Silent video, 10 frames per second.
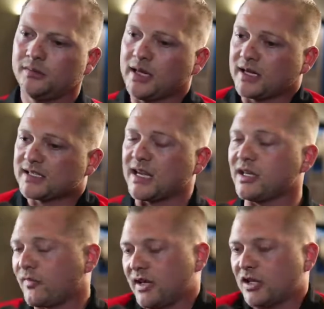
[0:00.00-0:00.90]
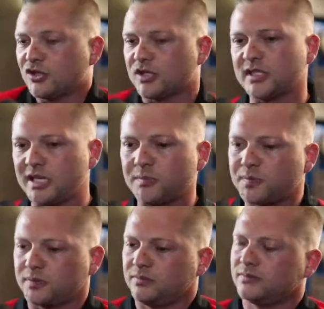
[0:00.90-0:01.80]
like I say, if I can just keep
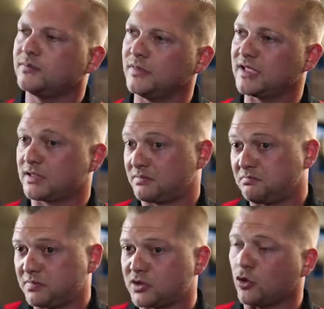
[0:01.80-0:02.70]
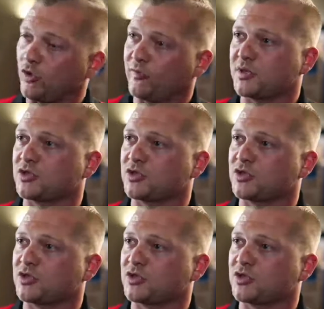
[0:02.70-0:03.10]
this sort of